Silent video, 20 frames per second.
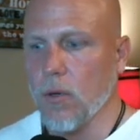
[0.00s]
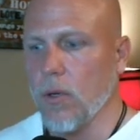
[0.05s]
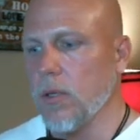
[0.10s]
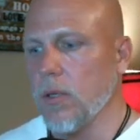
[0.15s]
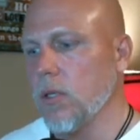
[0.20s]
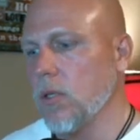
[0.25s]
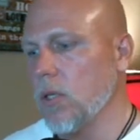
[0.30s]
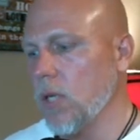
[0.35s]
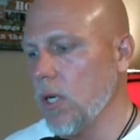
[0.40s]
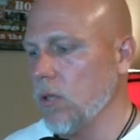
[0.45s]
All
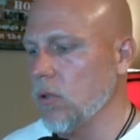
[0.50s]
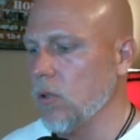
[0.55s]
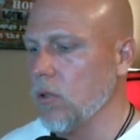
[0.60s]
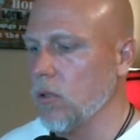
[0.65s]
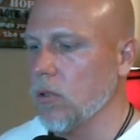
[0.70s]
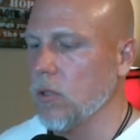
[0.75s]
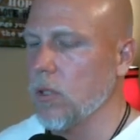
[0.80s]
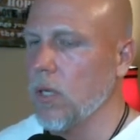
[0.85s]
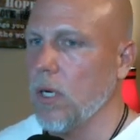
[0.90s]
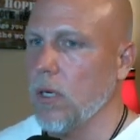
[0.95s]
these changes
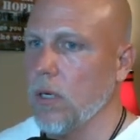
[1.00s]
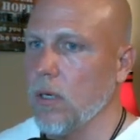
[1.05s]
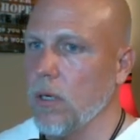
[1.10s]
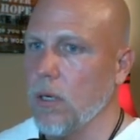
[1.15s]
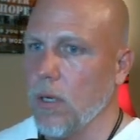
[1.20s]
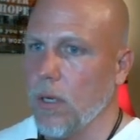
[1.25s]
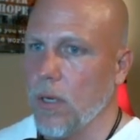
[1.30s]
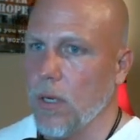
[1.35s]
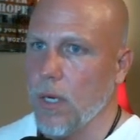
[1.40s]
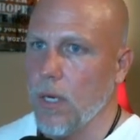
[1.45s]
are sudden.
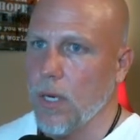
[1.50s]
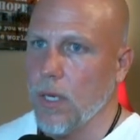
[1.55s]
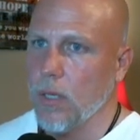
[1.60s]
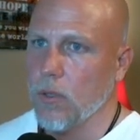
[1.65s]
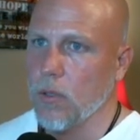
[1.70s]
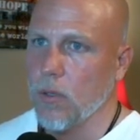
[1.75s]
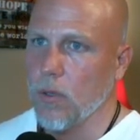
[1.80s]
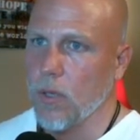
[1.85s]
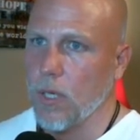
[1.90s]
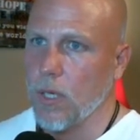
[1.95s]
And
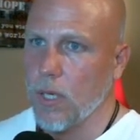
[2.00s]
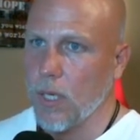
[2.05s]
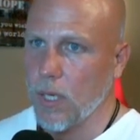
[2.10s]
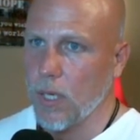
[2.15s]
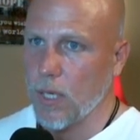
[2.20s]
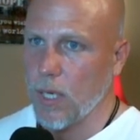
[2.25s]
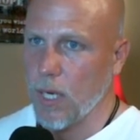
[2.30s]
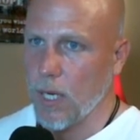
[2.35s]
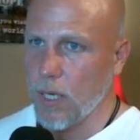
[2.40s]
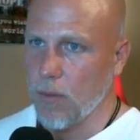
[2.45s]
so it
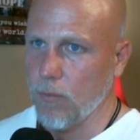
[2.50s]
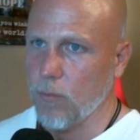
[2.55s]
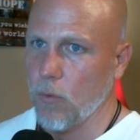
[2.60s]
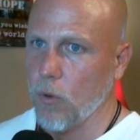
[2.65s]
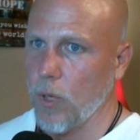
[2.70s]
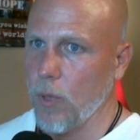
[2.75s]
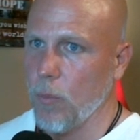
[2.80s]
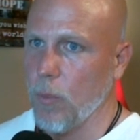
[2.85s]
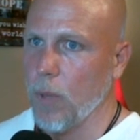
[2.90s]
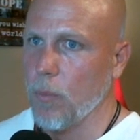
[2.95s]
can kind of
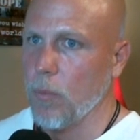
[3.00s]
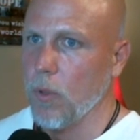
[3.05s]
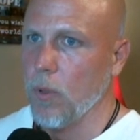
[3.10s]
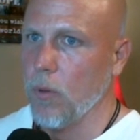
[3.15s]
creep up